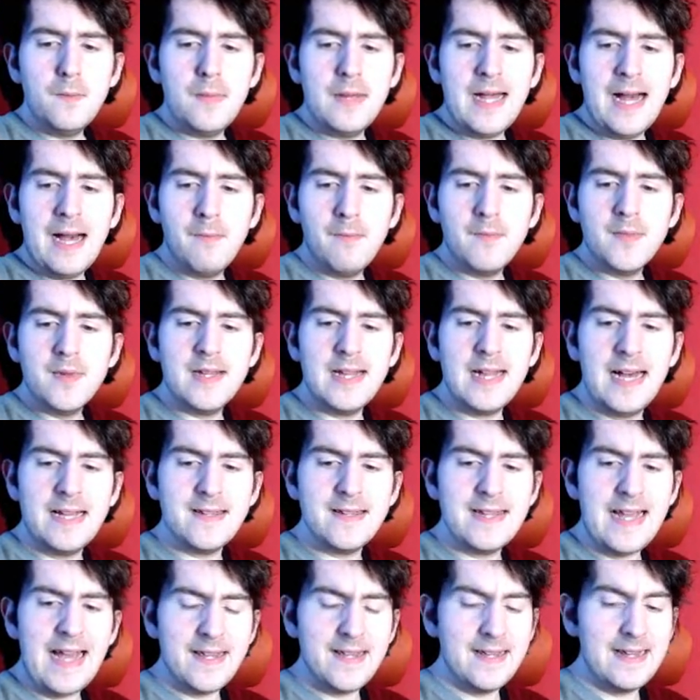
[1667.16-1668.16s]
Yeah.
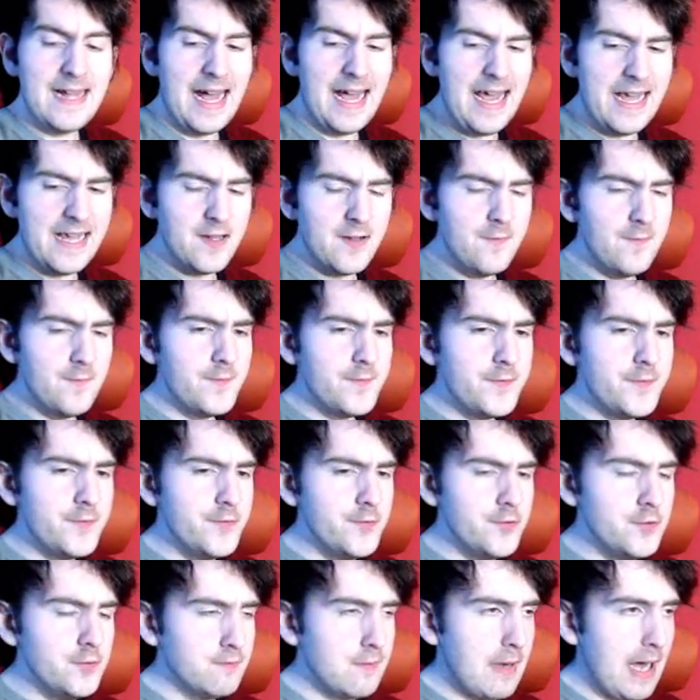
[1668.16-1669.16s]
So that is a
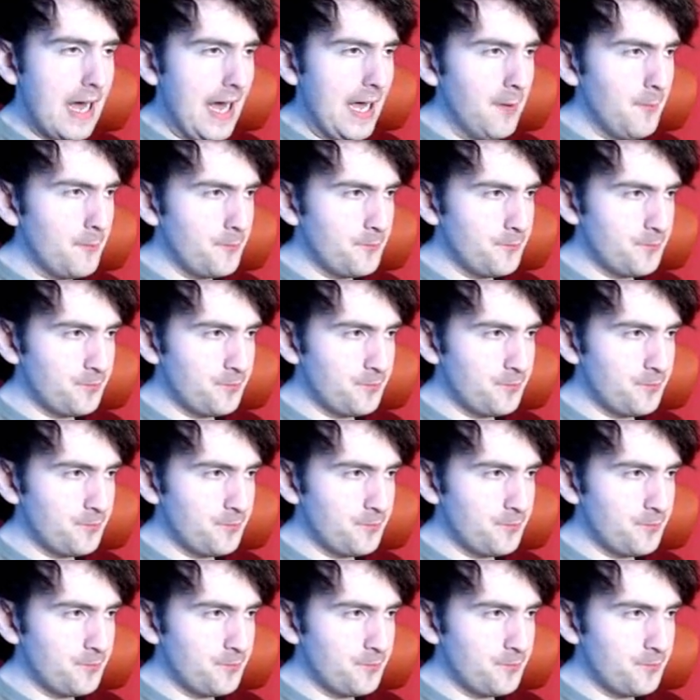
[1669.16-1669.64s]
rumour.